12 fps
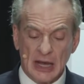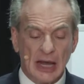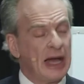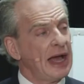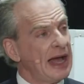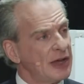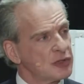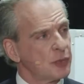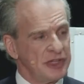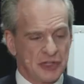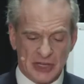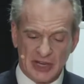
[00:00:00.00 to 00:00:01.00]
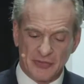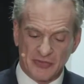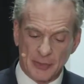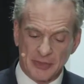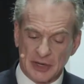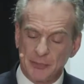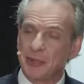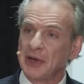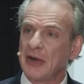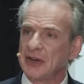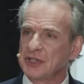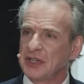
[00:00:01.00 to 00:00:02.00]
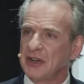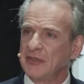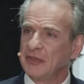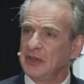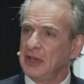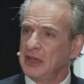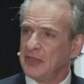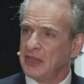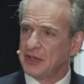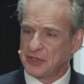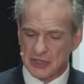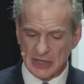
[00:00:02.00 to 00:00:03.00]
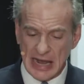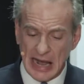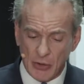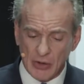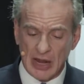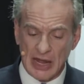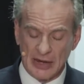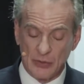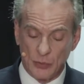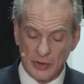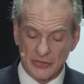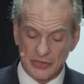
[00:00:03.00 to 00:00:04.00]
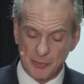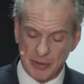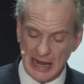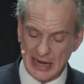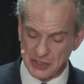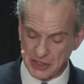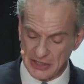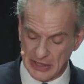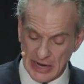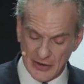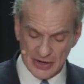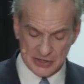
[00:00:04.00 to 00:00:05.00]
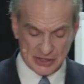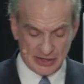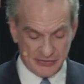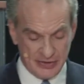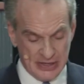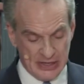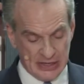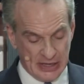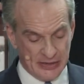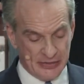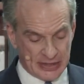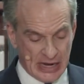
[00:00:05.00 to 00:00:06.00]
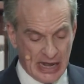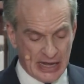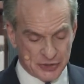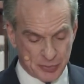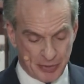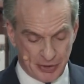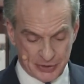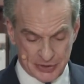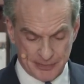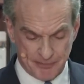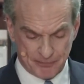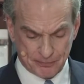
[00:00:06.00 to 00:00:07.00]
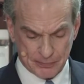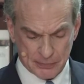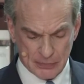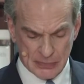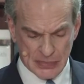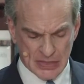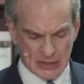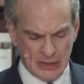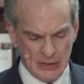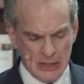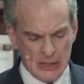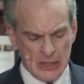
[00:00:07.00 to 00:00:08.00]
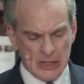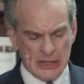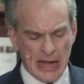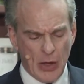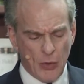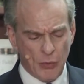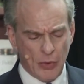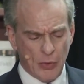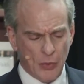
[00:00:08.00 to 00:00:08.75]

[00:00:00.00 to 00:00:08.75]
uh, as we see from a comparison of this outline with the Passion narrative in the Gospels. Now,